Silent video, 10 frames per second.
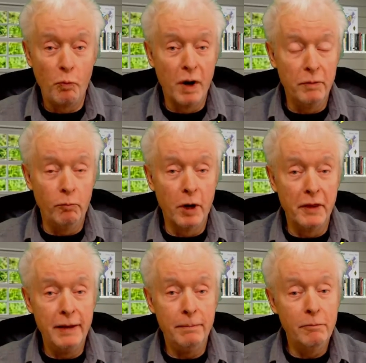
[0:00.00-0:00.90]

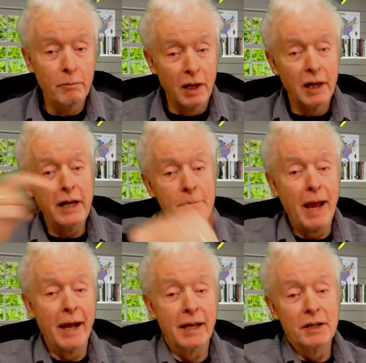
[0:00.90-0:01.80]
where they
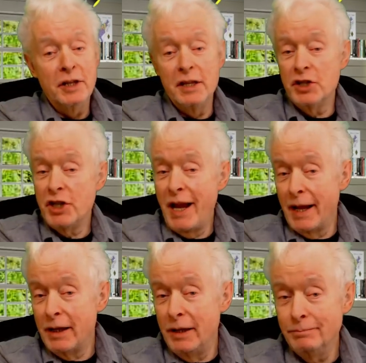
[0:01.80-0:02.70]
lead back into the
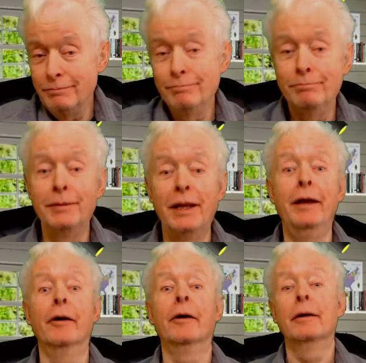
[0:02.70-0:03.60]
shack
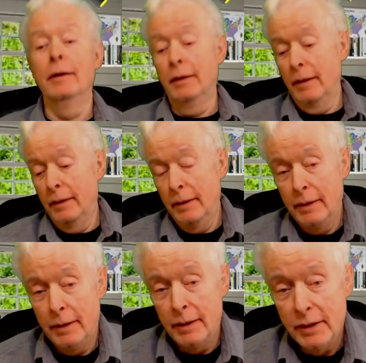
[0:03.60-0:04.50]
here.
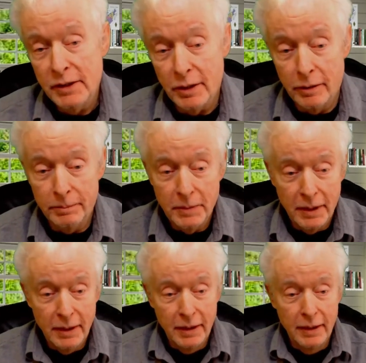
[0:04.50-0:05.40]
So
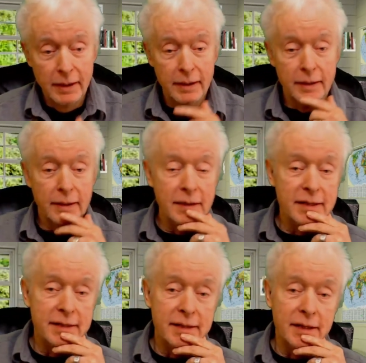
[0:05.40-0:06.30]

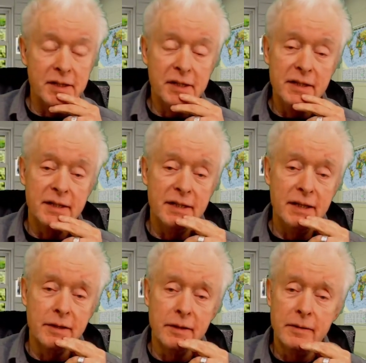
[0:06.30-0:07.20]
let's
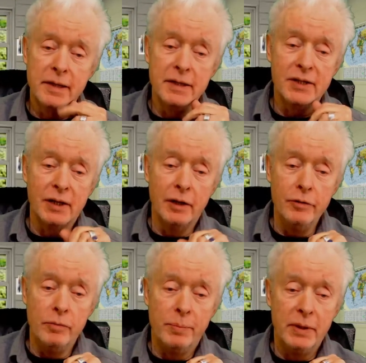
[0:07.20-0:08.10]
consider this
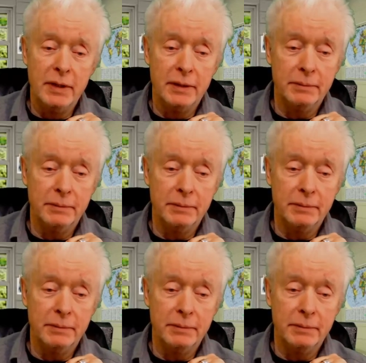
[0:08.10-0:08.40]
loop.